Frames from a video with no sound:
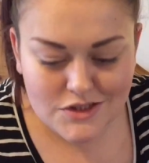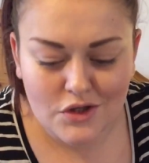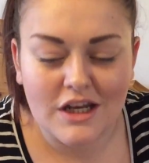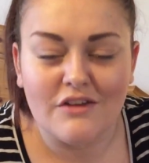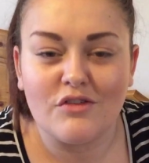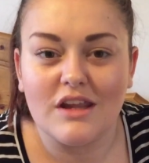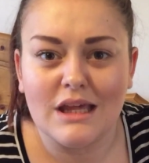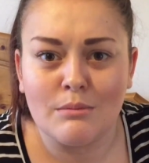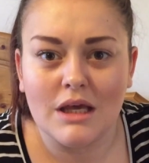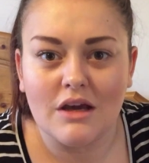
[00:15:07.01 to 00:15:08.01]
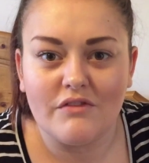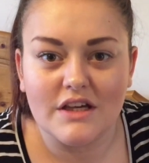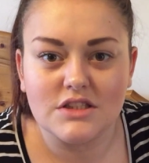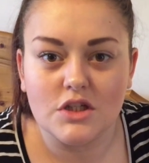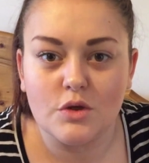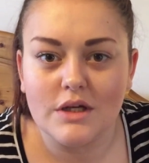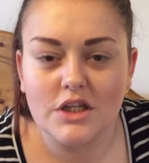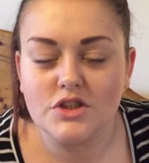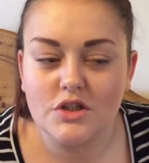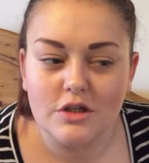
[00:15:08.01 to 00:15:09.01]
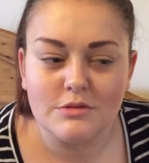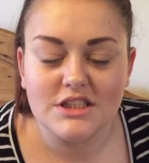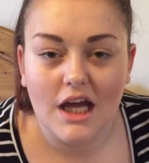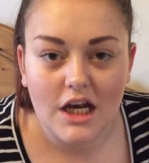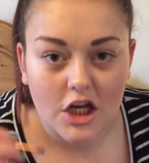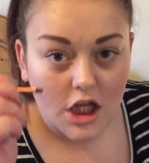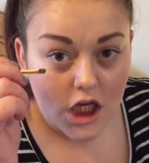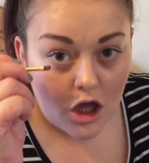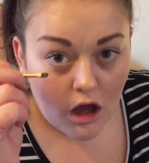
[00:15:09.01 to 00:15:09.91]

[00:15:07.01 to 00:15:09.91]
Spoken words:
Sorry, I've got like makeup face. You know when you're doing your mascara, you're like...